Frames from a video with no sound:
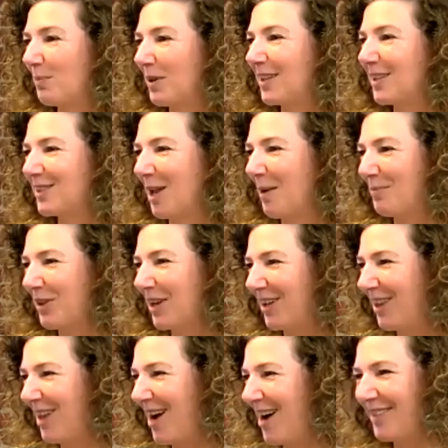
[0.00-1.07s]
but it's something
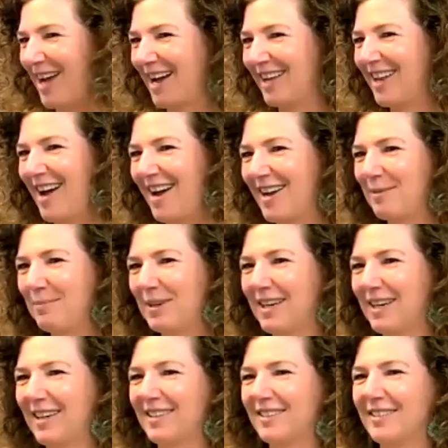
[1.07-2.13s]
along that line,
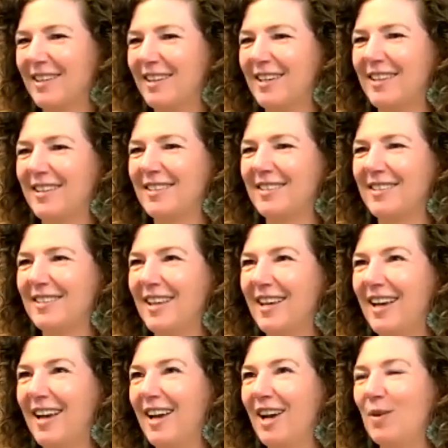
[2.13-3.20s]
because it is
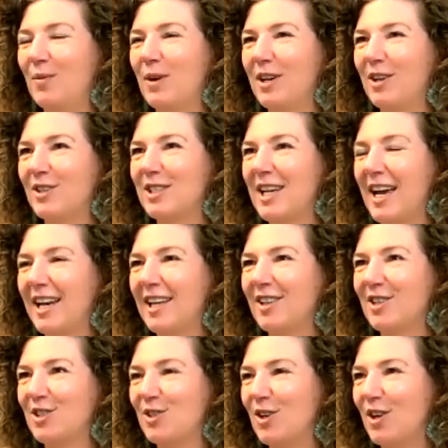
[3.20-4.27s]
when you're standing in
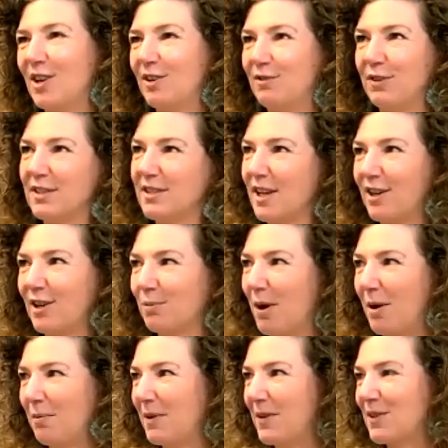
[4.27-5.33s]
the studio and it feels like you're
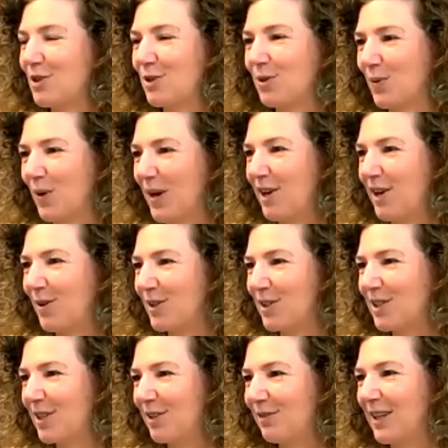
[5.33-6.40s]
probably just doing radio or
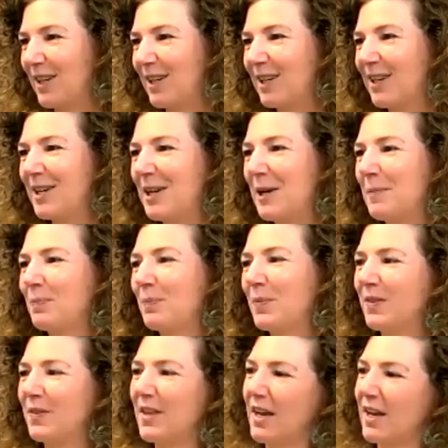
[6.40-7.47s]
TV.
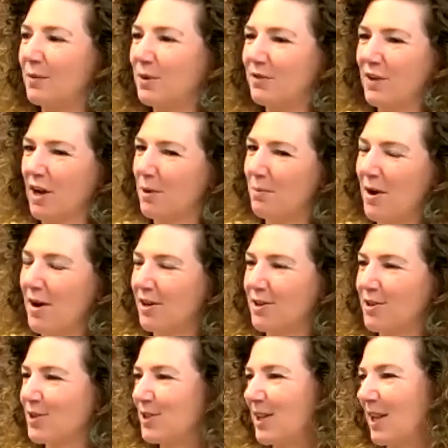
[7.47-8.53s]
But then we've got a
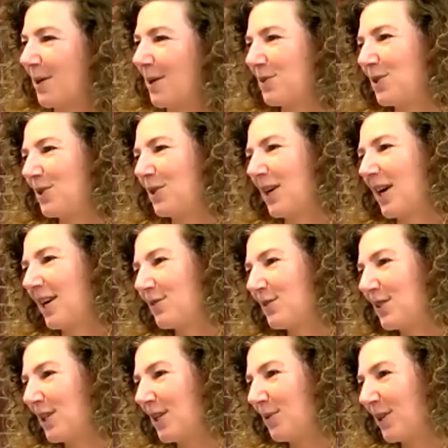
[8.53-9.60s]
monitor set up so you can kind of
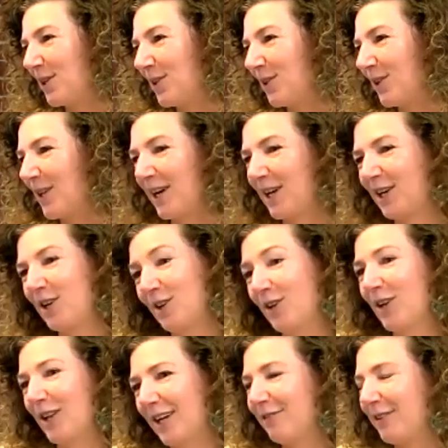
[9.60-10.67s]
see what you look like. And you
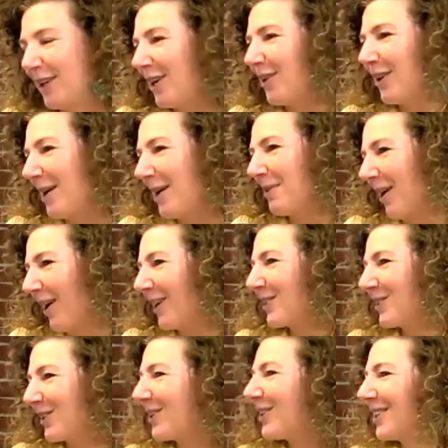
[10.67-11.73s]
look like a video game
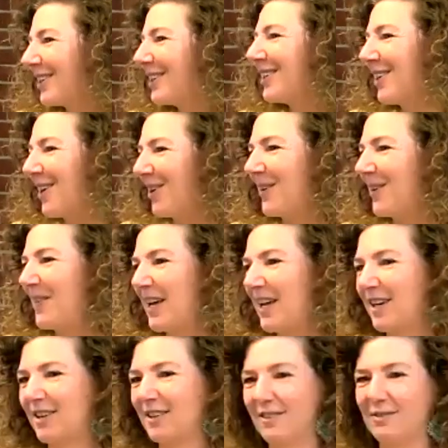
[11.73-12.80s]
character, you know, and
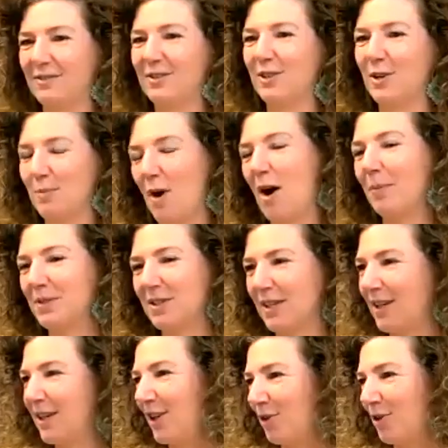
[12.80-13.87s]
then your mom's
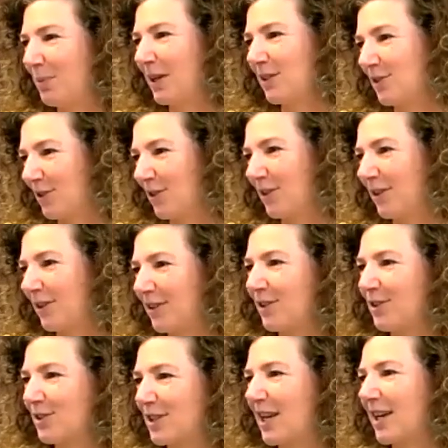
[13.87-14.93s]
sending you a picture and
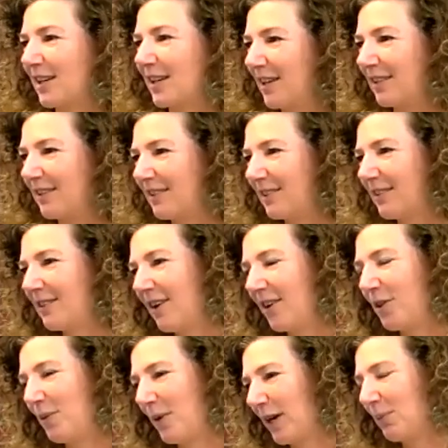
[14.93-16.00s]
you're standing
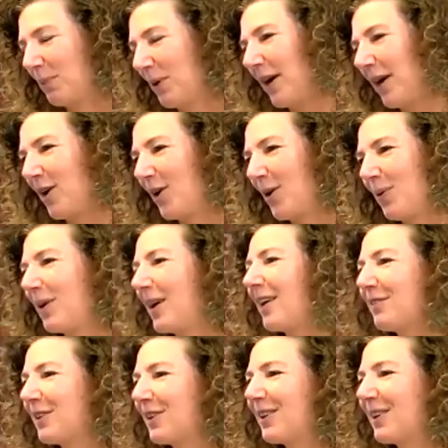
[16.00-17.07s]
on the record player or
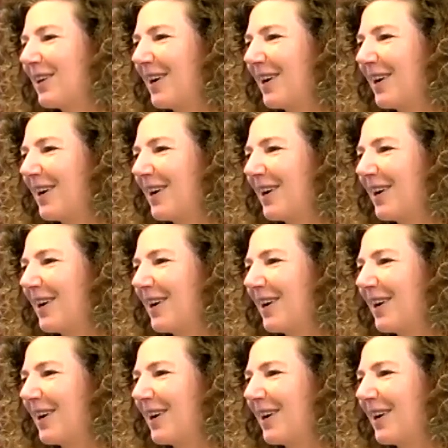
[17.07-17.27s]
whatever.